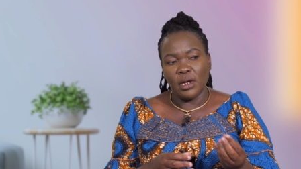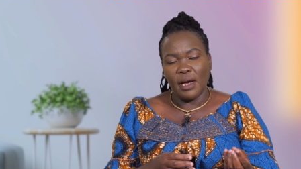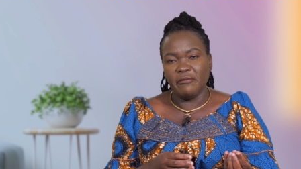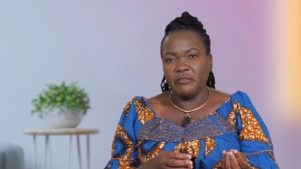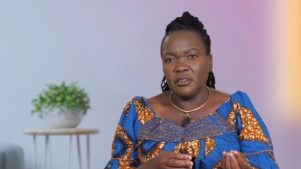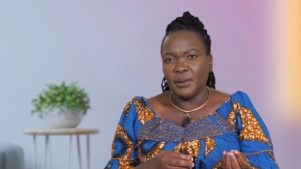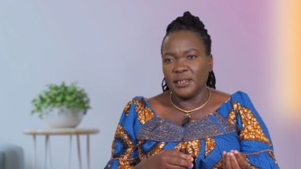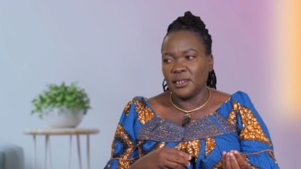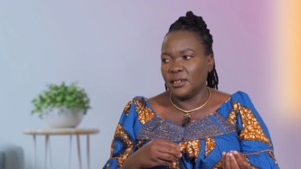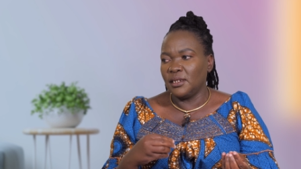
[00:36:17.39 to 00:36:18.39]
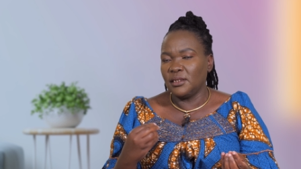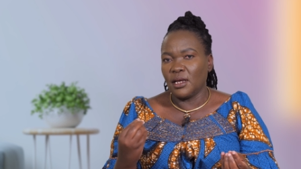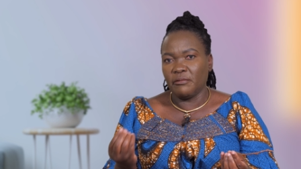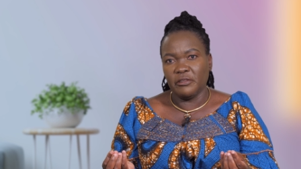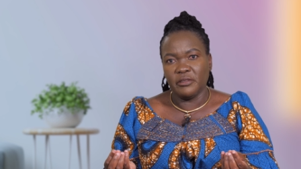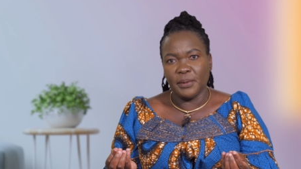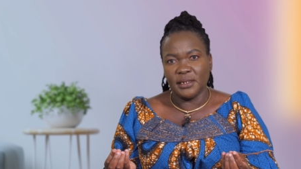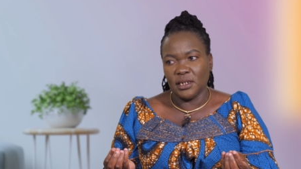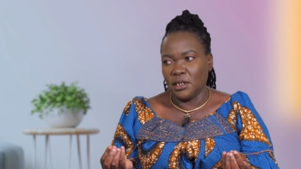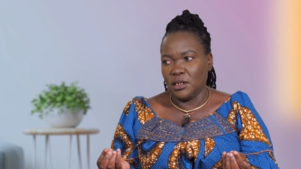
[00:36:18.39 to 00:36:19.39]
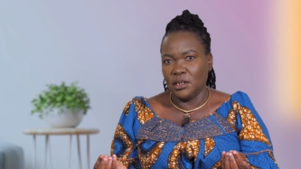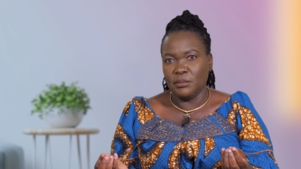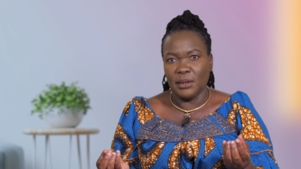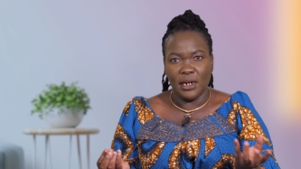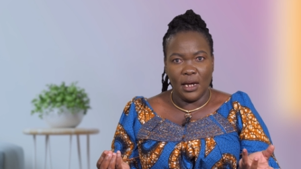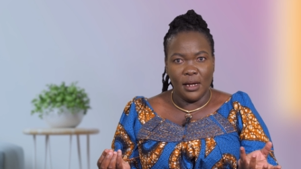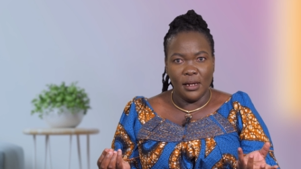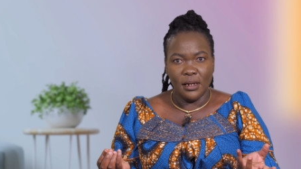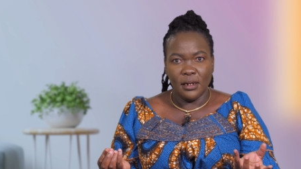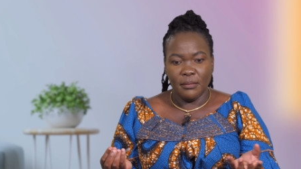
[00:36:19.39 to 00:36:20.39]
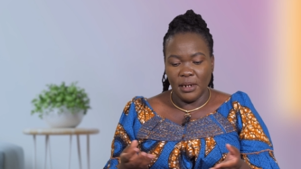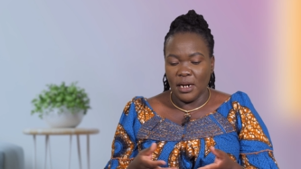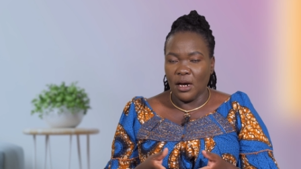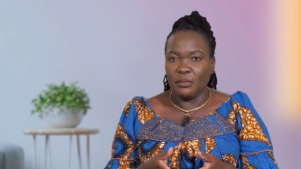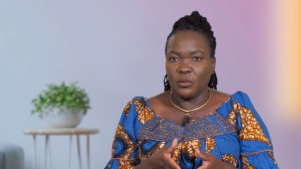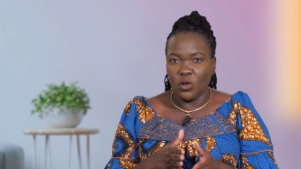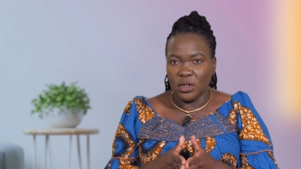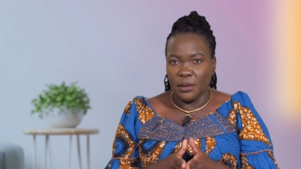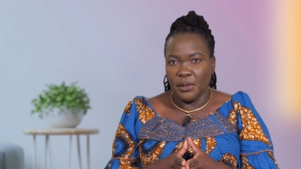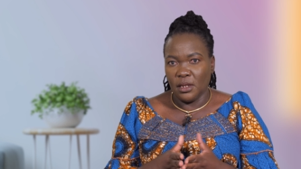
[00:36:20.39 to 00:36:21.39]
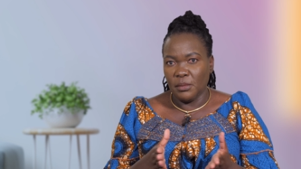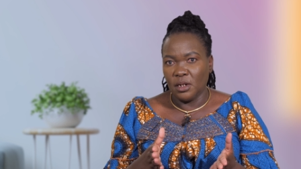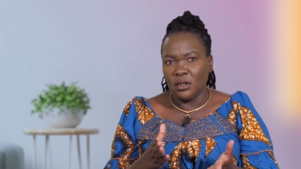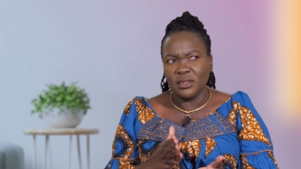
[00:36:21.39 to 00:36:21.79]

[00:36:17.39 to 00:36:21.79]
I'm 50% this, I'm 50% him and her, but now I'm caught up in the middle.